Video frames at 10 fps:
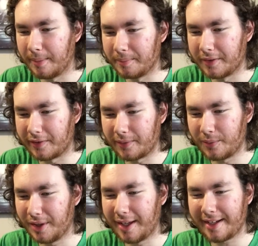Just
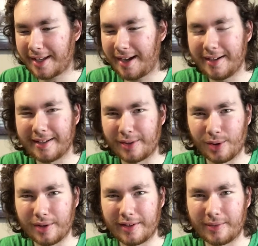really iconic
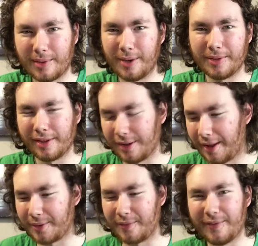look as well with the
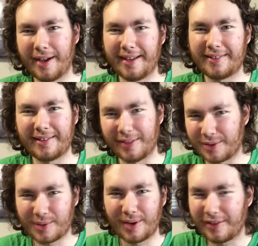leather vest and the
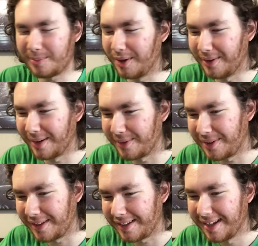crossbow and
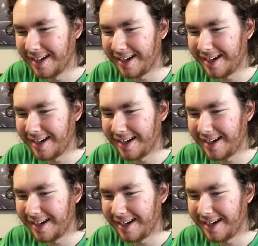everything.